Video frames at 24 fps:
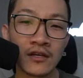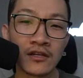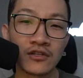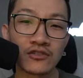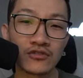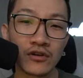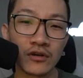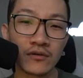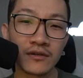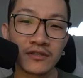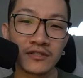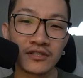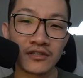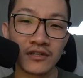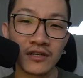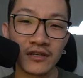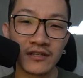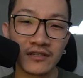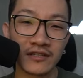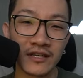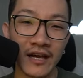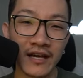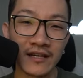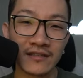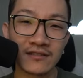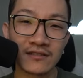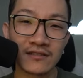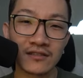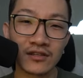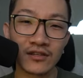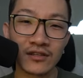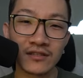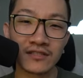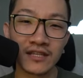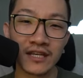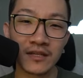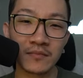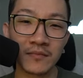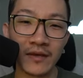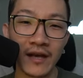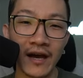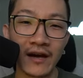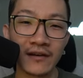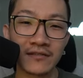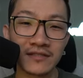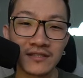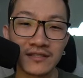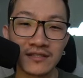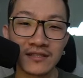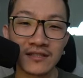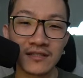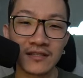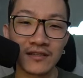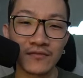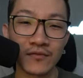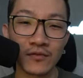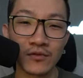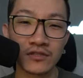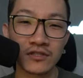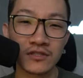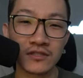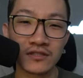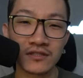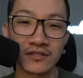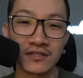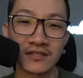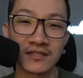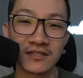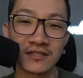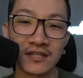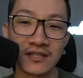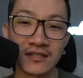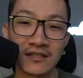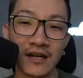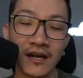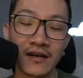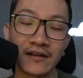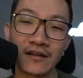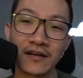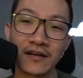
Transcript: Drill Run's going to connect, going to take me out, and unfortunately just not